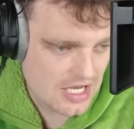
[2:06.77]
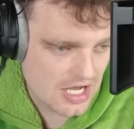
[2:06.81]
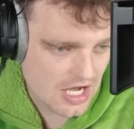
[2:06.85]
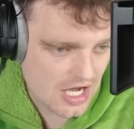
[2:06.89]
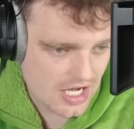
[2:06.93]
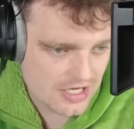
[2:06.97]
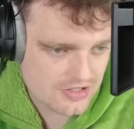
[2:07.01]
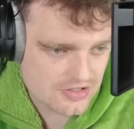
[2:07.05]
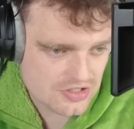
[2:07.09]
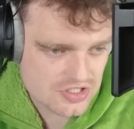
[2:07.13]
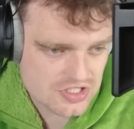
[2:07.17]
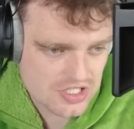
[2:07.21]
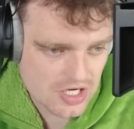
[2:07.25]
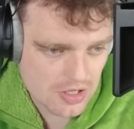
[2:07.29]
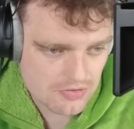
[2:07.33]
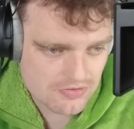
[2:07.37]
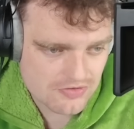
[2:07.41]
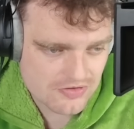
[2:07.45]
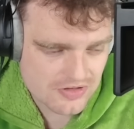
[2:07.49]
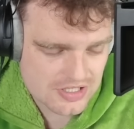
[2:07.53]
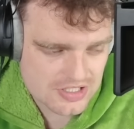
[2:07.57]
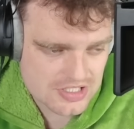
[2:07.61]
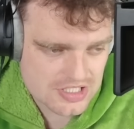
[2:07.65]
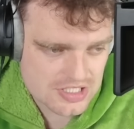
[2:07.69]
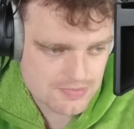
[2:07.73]
I just don't
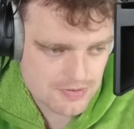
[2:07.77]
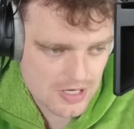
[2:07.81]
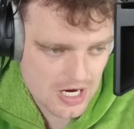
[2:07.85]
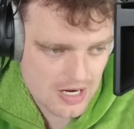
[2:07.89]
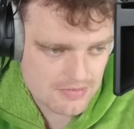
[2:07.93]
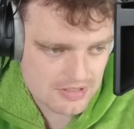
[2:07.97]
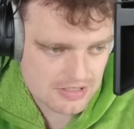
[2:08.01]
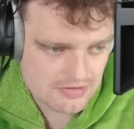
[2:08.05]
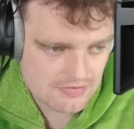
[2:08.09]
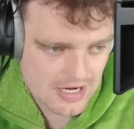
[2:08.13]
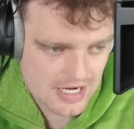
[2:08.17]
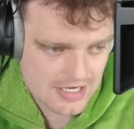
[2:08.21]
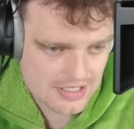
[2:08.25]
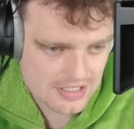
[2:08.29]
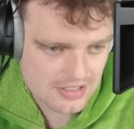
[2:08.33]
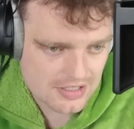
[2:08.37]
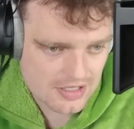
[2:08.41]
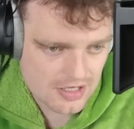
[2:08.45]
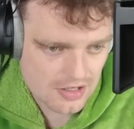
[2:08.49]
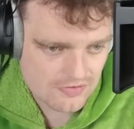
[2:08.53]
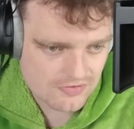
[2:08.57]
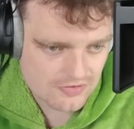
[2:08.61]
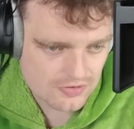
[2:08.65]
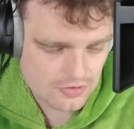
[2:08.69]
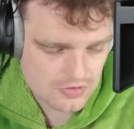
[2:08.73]
think she's probably ready to
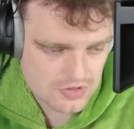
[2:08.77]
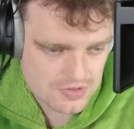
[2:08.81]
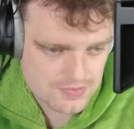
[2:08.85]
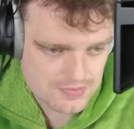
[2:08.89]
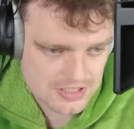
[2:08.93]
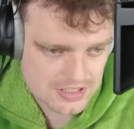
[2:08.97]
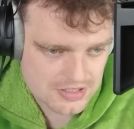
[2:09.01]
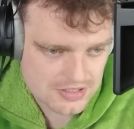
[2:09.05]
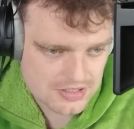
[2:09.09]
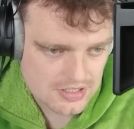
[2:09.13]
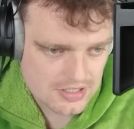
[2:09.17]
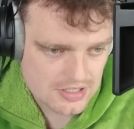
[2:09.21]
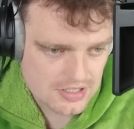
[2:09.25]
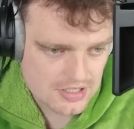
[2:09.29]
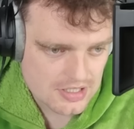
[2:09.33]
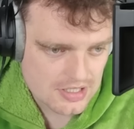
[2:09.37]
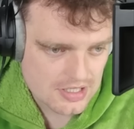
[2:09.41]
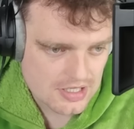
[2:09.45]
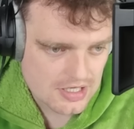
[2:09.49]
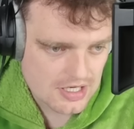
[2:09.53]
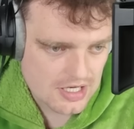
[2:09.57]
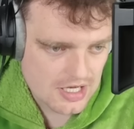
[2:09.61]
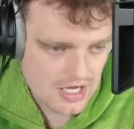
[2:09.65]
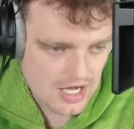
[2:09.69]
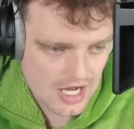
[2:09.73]
go full speed.
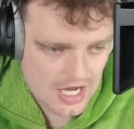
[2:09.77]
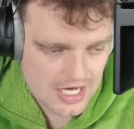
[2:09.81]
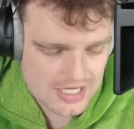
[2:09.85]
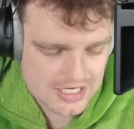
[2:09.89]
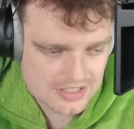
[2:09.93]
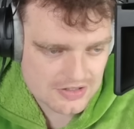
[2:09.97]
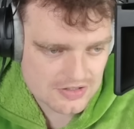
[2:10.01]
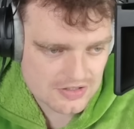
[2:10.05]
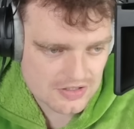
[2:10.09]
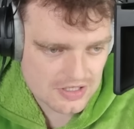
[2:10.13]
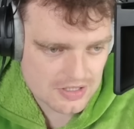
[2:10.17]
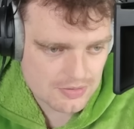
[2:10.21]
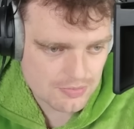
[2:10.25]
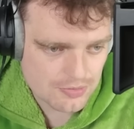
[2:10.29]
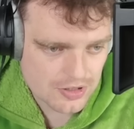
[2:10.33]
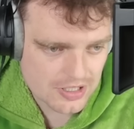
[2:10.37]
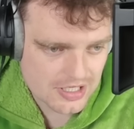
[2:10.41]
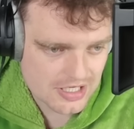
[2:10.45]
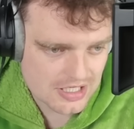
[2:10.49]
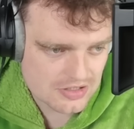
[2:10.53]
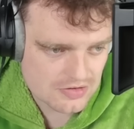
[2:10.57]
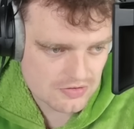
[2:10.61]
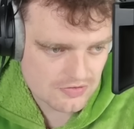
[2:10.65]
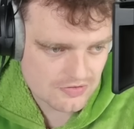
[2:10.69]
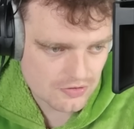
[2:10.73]
I think they're going to bring
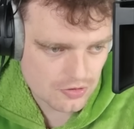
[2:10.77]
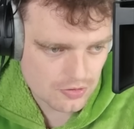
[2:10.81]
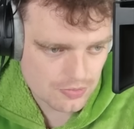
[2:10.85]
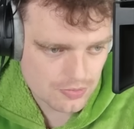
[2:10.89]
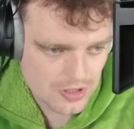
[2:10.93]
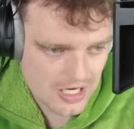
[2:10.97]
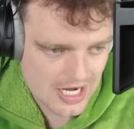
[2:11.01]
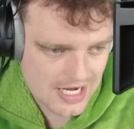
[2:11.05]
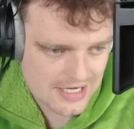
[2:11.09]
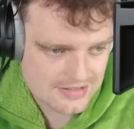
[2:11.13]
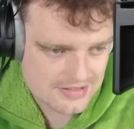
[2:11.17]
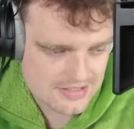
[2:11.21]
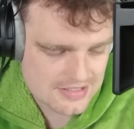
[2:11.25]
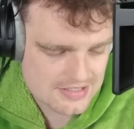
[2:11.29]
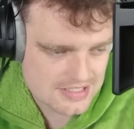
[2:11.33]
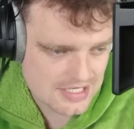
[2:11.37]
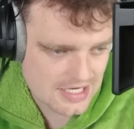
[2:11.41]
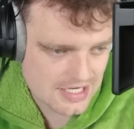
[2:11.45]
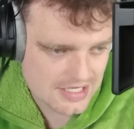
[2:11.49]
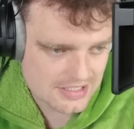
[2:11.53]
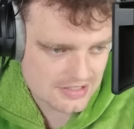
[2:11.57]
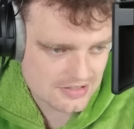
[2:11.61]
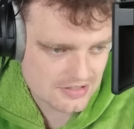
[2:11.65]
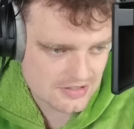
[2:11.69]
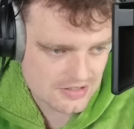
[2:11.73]
her into full practice. I
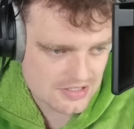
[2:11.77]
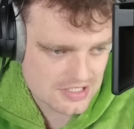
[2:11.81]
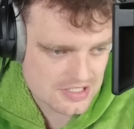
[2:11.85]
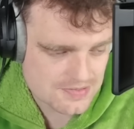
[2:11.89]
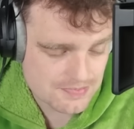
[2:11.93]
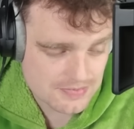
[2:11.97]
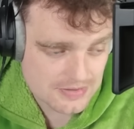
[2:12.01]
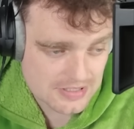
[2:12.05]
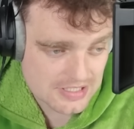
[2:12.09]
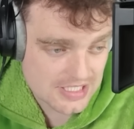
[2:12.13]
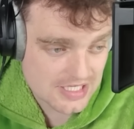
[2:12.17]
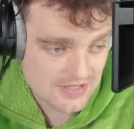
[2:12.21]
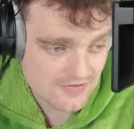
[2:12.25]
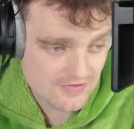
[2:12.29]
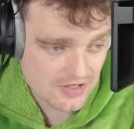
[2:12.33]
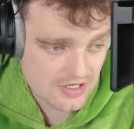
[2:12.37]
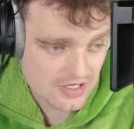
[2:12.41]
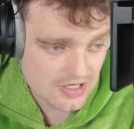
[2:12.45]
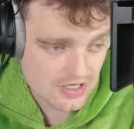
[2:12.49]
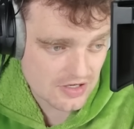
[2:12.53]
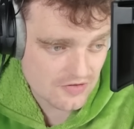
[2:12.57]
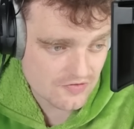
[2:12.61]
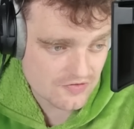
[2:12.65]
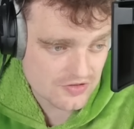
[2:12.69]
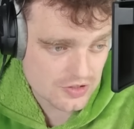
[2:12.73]
think they're going to give her
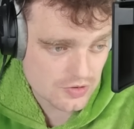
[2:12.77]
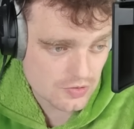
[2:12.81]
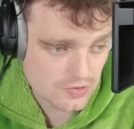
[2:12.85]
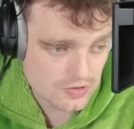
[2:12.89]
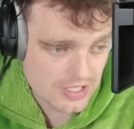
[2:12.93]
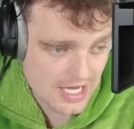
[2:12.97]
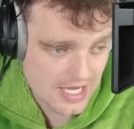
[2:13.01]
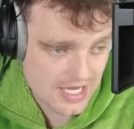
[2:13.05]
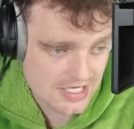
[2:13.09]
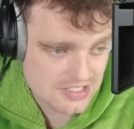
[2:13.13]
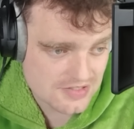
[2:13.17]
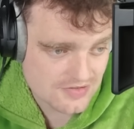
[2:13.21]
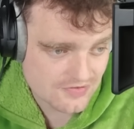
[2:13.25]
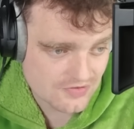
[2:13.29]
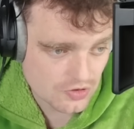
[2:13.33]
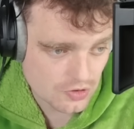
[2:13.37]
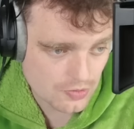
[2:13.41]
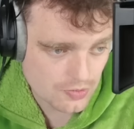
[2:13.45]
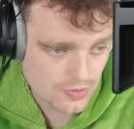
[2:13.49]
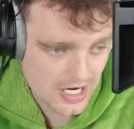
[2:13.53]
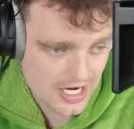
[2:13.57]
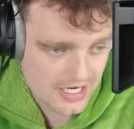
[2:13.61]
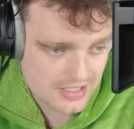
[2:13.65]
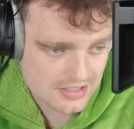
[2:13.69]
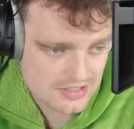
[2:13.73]
a few days of full
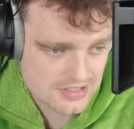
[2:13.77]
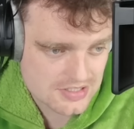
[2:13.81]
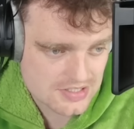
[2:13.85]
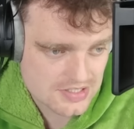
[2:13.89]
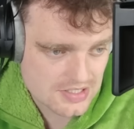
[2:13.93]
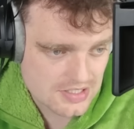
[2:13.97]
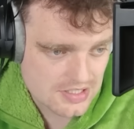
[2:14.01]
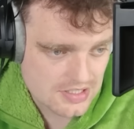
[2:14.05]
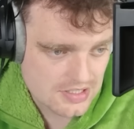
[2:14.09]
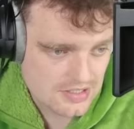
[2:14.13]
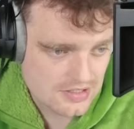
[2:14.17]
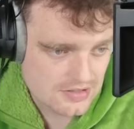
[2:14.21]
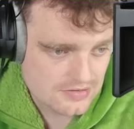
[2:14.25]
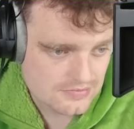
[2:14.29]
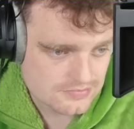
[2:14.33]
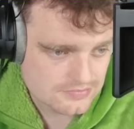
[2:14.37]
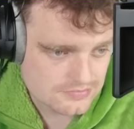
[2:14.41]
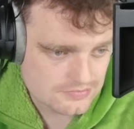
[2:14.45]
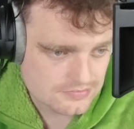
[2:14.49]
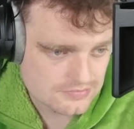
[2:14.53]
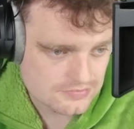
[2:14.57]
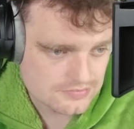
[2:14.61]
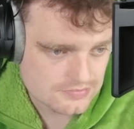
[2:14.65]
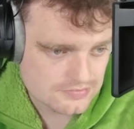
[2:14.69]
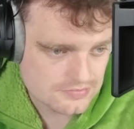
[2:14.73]
practice
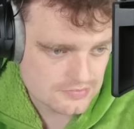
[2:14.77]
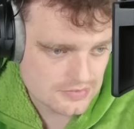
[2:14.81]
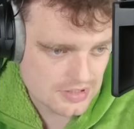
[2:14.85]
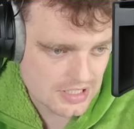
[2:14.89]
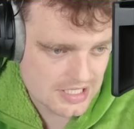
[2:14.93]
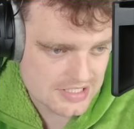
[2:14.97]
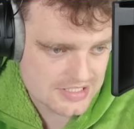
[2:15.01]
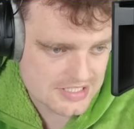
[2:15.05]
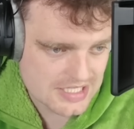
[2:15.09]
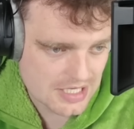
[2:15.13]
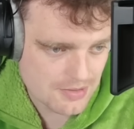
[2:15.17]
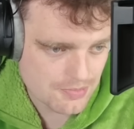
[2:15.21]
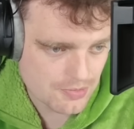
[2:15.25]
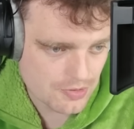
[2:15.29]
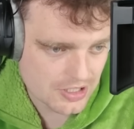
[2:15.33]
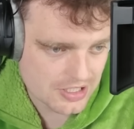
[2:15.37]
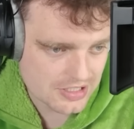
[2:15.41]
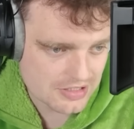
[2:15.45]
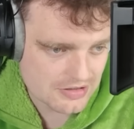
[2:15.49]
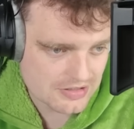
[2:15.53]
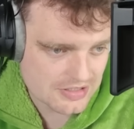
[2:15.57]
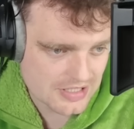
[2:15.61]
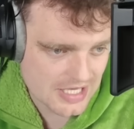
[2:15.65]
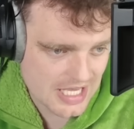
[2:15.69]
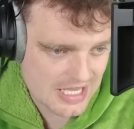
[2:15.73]
instead of bringing
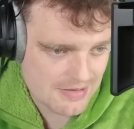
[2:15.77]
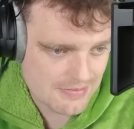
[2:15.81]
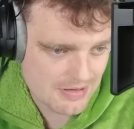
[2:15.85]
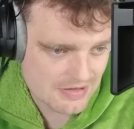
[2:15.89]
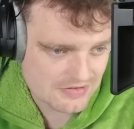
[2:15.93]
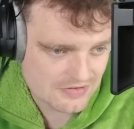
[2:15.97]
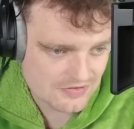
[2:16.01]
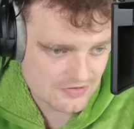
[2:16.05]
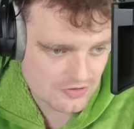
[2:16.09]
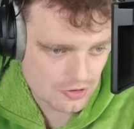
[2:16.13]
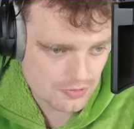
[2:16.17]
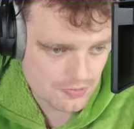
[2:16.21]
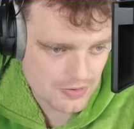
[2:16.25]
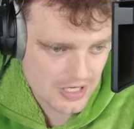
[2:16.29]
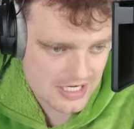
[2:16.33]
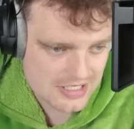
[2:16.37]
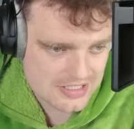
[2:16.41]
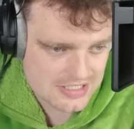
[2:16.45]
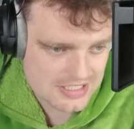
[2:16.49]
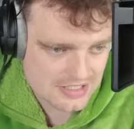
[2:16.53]
her in the game after full practice.